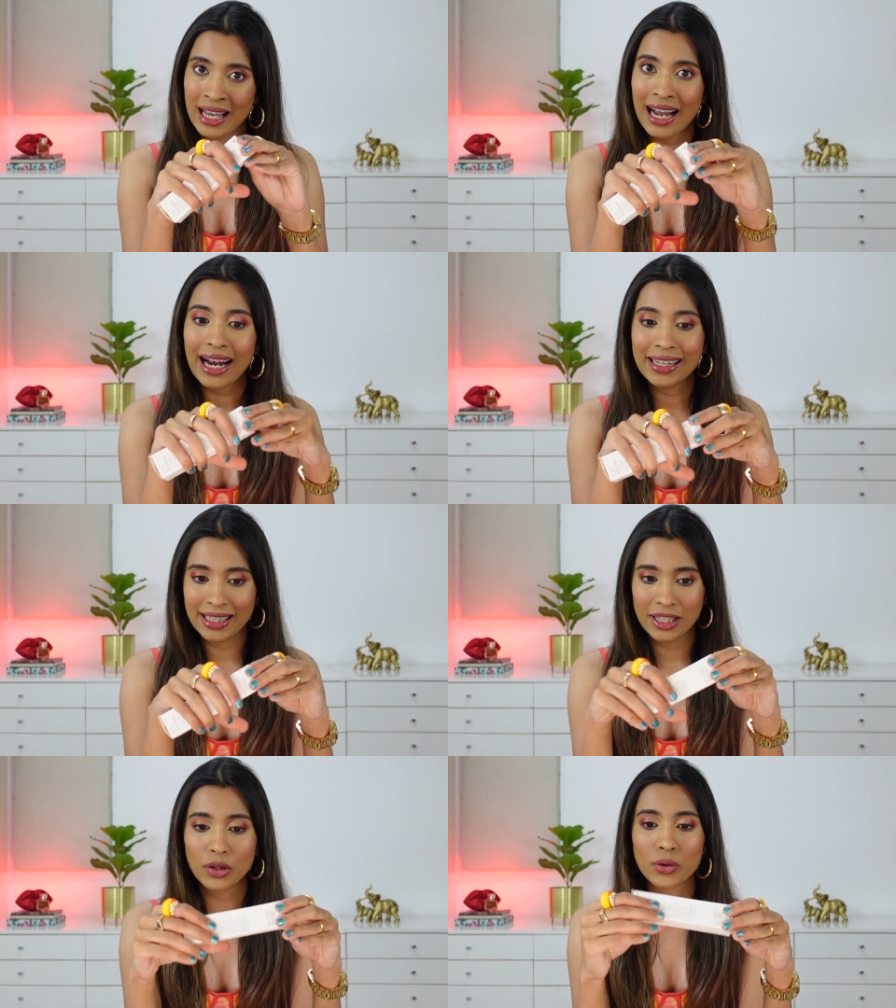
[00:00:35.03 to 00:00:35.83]
I
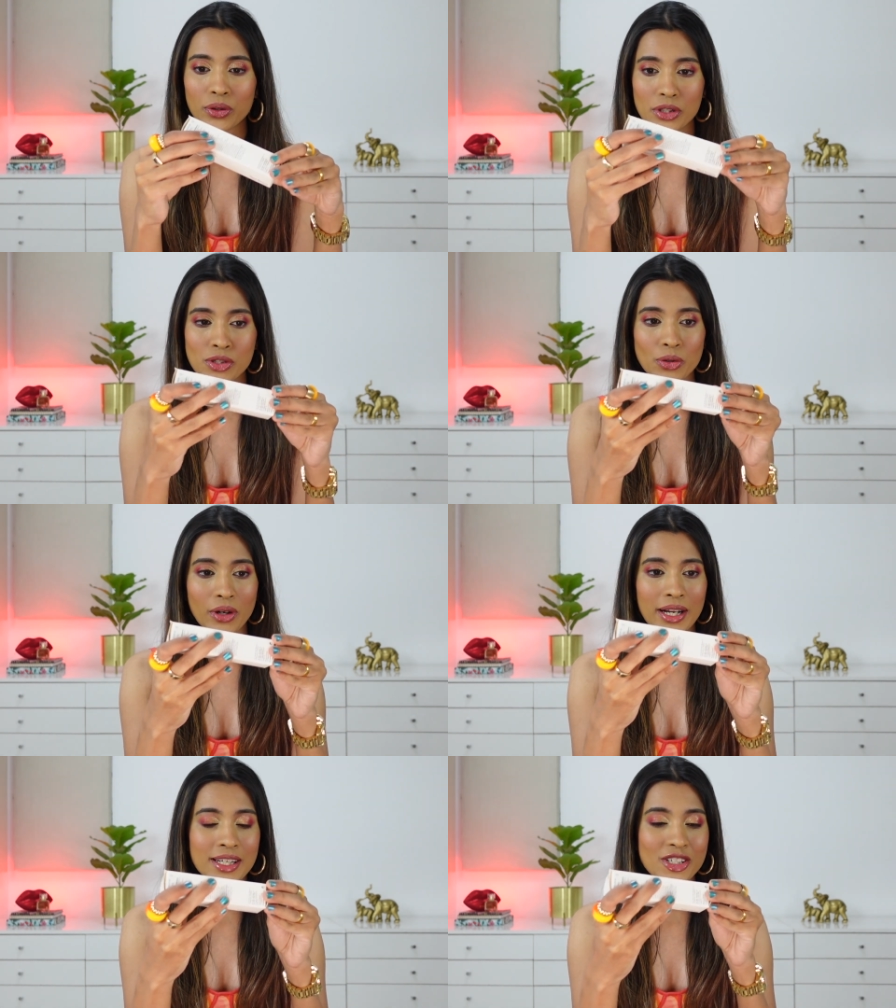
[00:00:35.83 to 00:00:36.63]
did go to the store
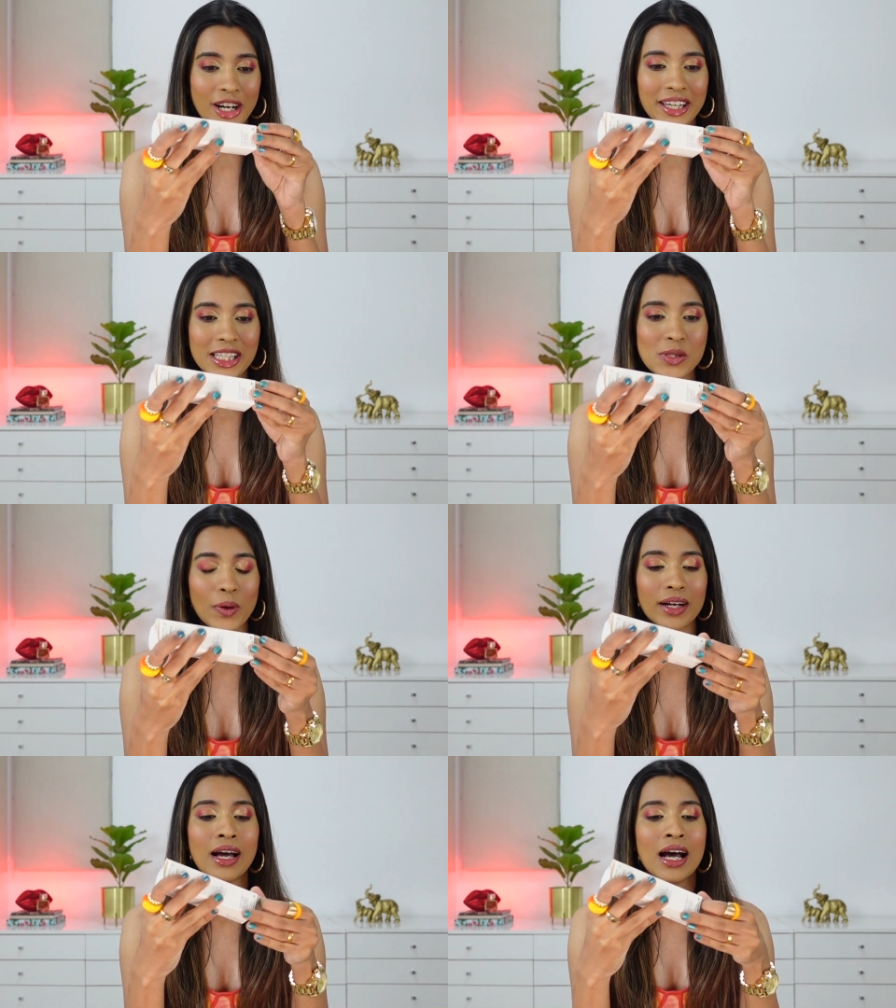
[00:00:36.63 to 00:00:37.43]
and try this
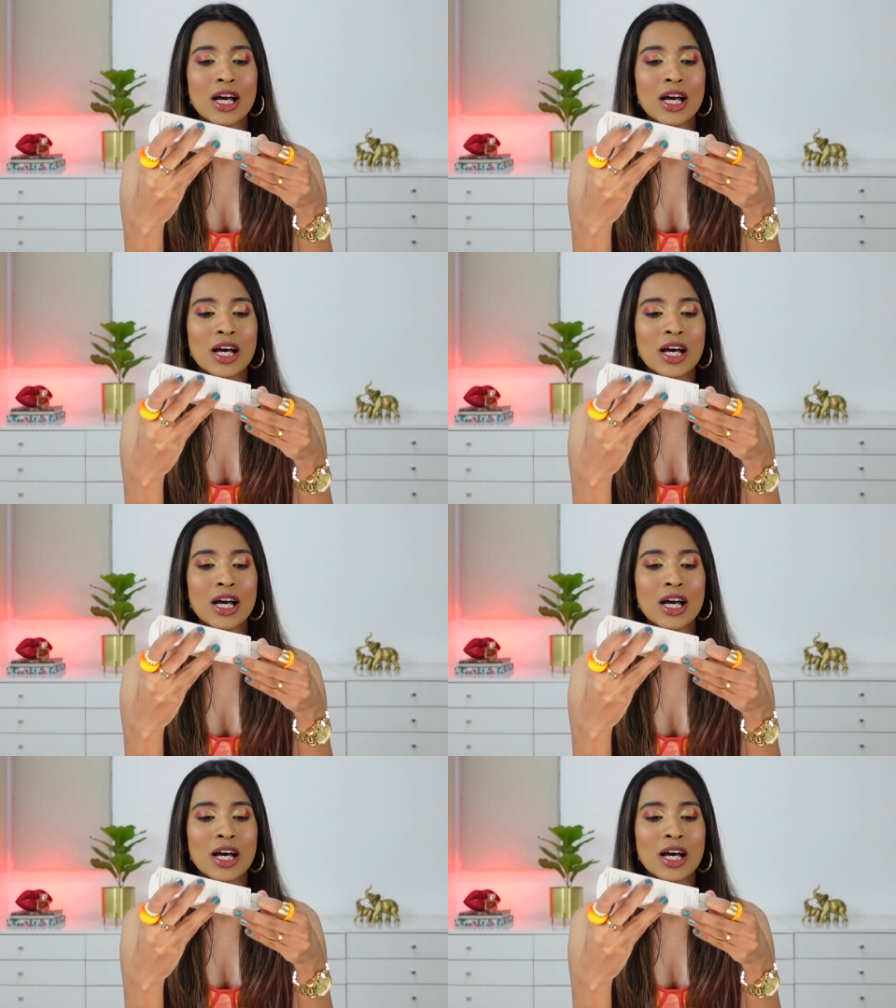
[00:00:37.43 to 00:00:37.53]
one.